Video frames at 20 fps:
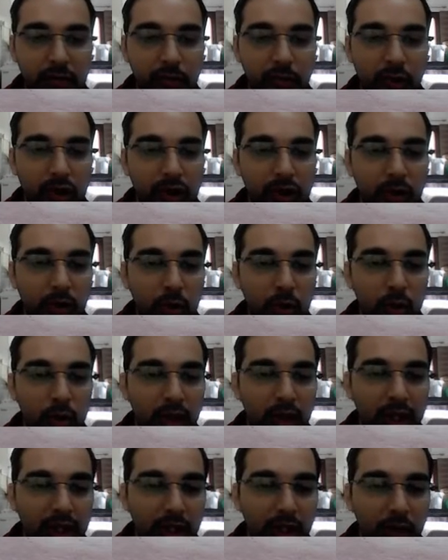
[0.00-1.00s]
molecule
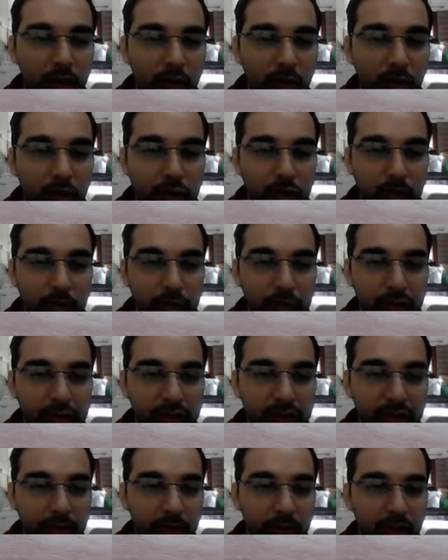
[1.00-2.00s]
to attack on ortho
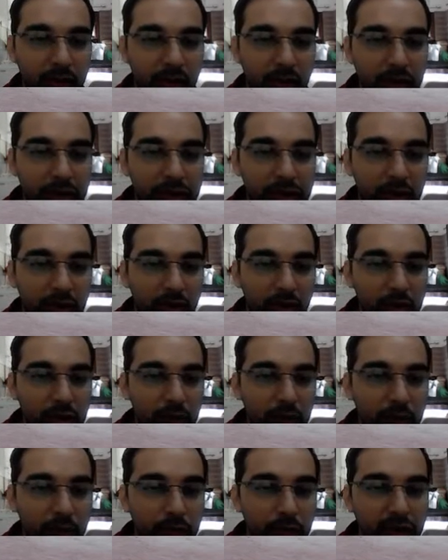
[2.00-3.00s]
position, because the
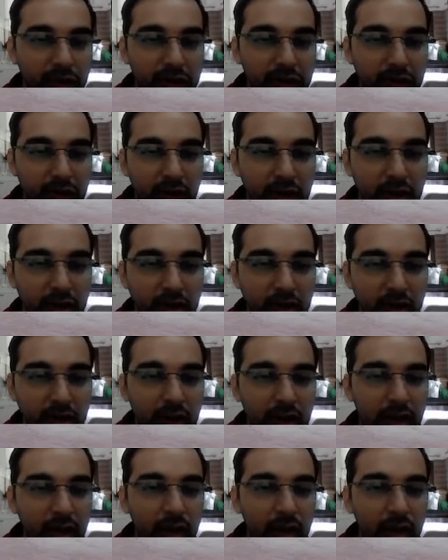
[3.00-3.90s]
ortho position,